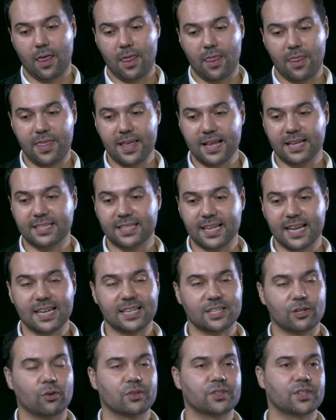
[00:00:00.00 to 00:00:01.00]
This
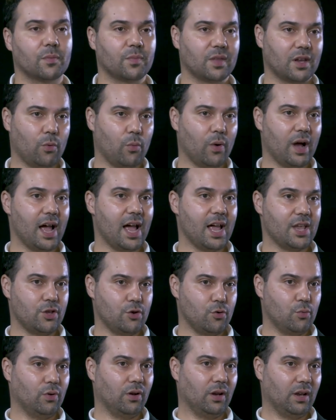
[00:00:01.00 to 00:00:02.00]
is not something where
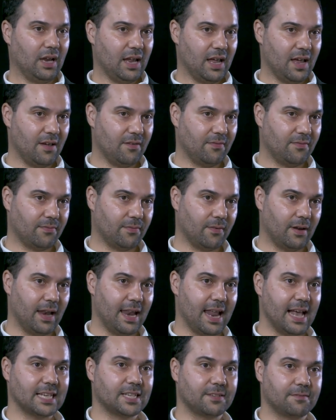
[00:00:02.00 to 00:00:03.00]
you will live
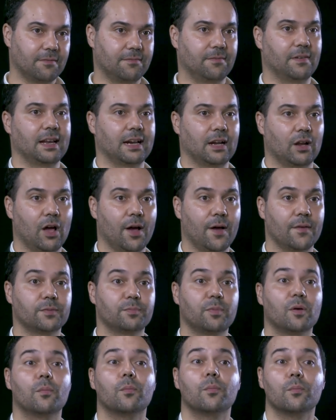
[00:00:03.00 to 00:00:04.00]
less fulfilling lives,
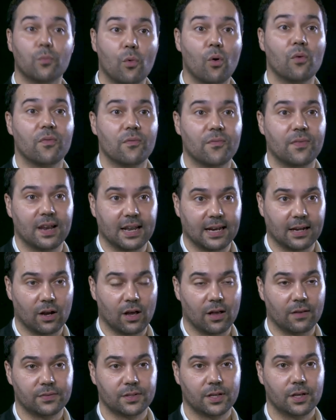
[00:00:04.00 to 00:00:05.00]
but more fulfilling
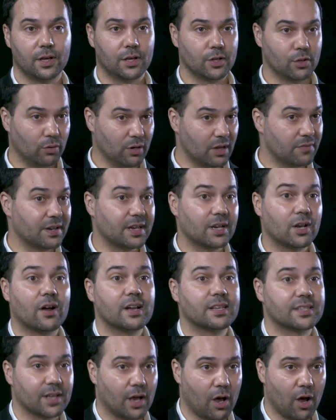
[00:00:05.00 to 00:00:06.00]
lives. You'll live in
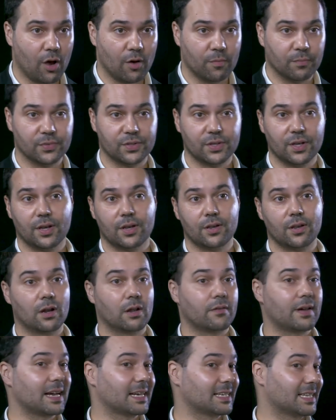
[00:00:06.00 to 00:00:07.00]
nicer homes.
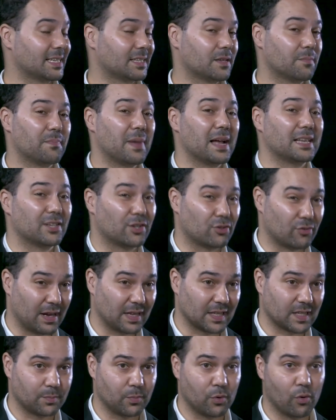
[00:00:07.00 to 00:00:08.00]
You'll have access to better
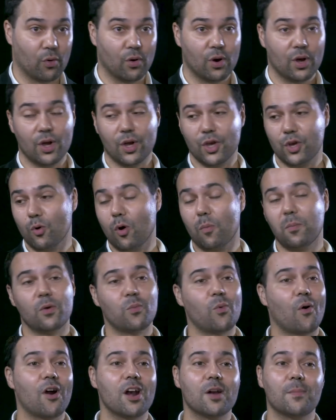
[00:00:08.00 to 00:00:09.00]
transport. You won't be
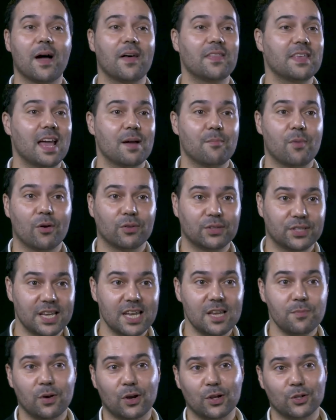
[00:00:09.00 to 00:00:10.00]
worried about the
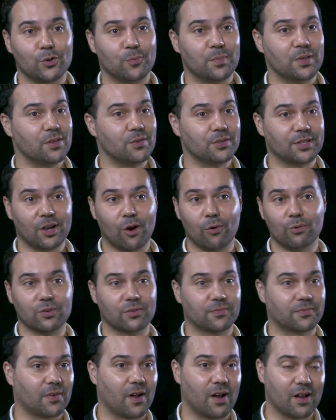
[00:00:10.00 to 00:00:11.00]
MOT because you'll be using
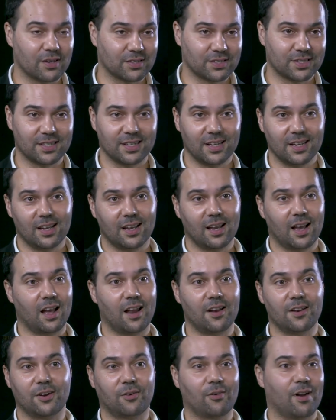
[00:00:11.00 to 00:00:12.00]
ultra-fast
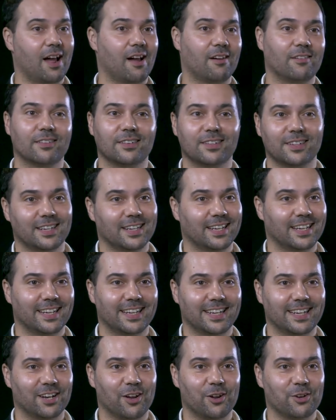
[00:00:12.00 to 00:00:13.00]
underground,
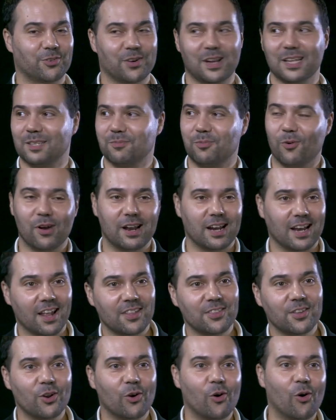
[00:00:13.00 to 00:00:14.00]
you know, transport in
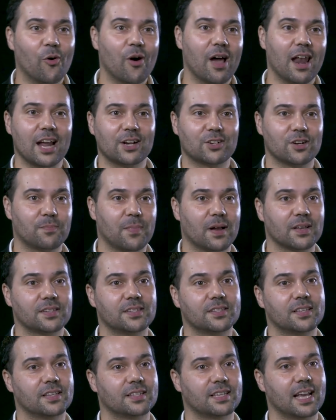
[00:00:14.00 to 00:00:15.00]
London or electric
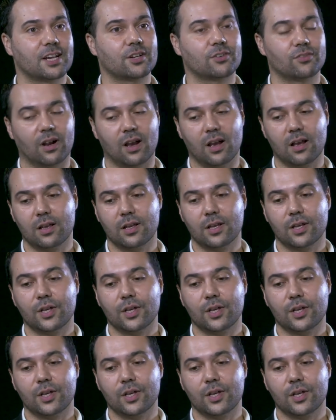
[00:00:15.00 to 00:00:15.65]
buses, etc.